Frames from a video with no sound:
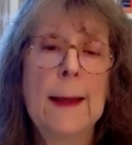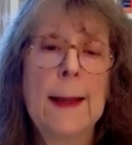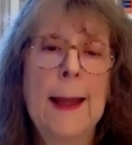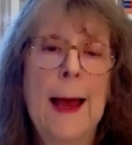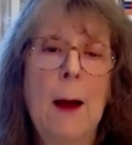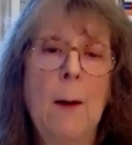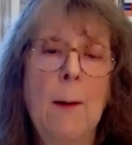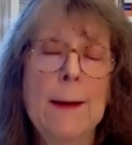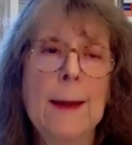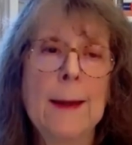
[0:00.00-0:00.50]
and
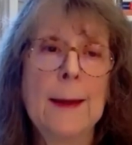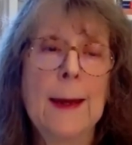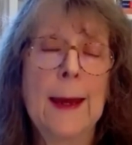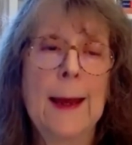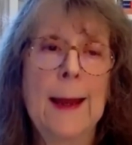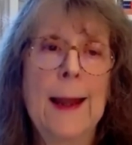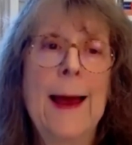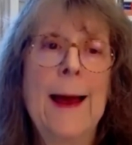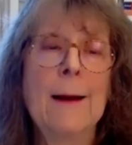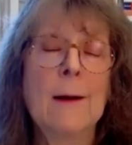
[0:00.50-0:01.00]
how I can
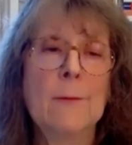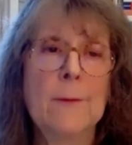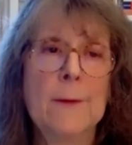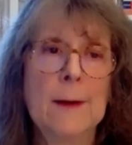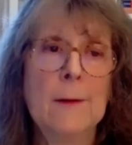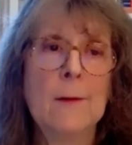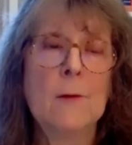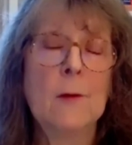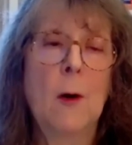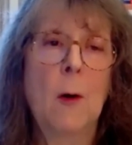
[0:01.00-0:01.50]
get out of
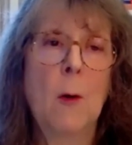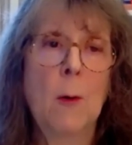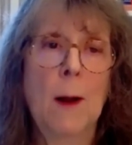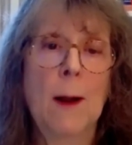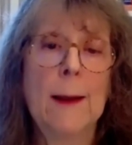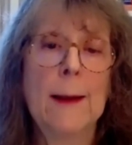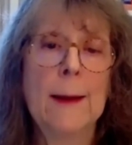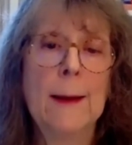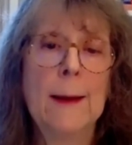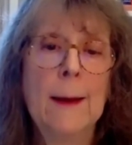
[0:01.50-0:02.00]
it and
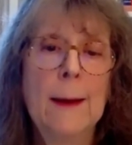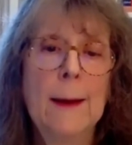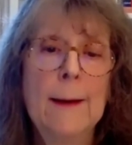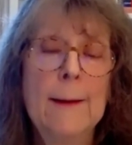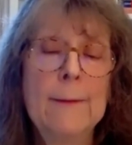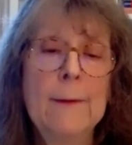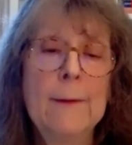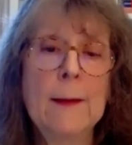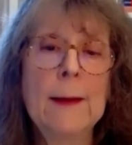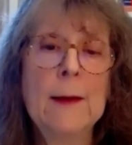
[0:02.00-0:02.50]
totally
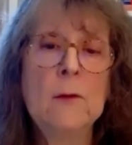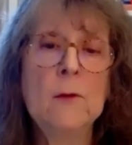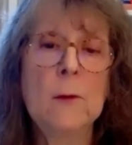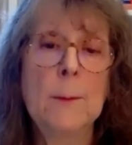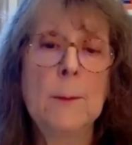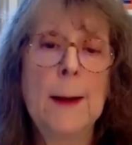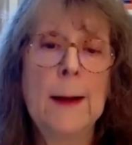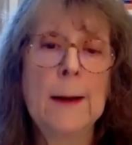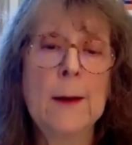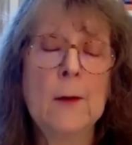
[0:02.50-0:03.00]
in the least
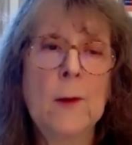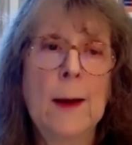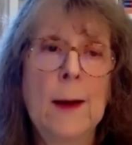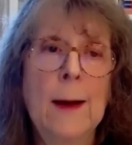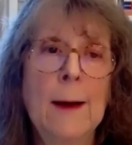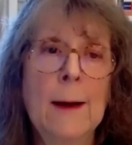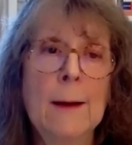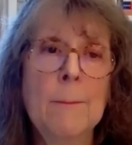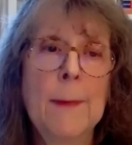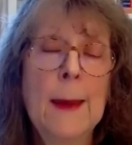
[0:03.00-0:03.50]
amount of
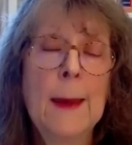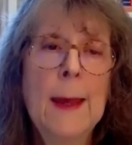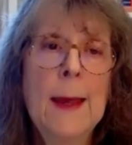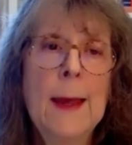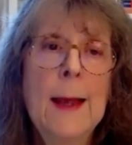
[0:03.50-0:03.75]
time.